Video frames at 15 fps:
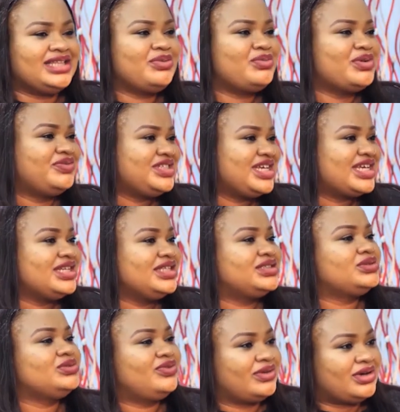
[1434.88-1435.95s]
think we've taken it
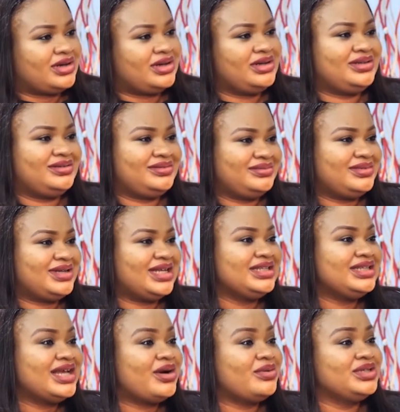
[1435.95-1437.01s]
too far.
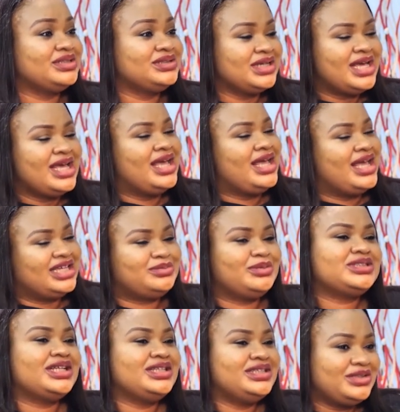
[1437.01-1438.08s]
And now
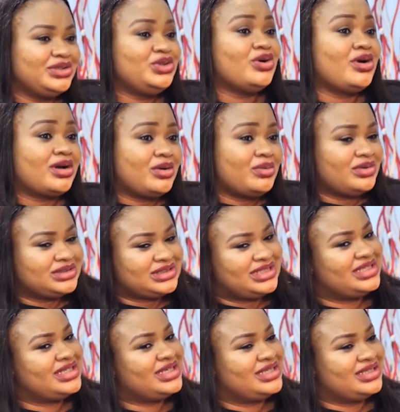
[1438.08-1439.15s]
especially the younger ones, I
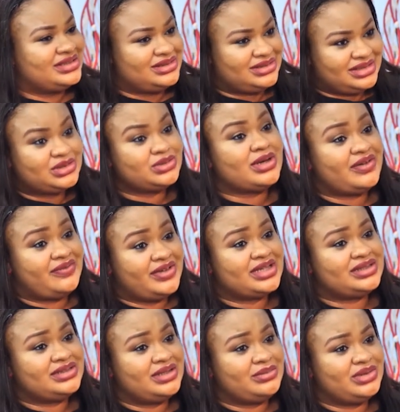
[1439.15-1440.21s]
think it will
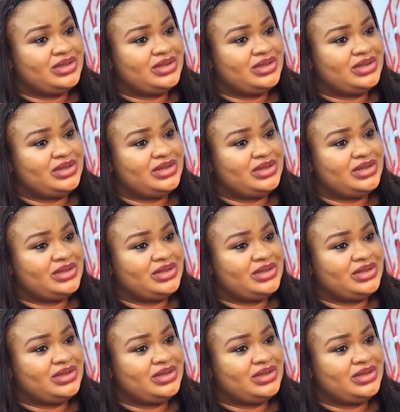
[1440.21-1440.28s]
affect them a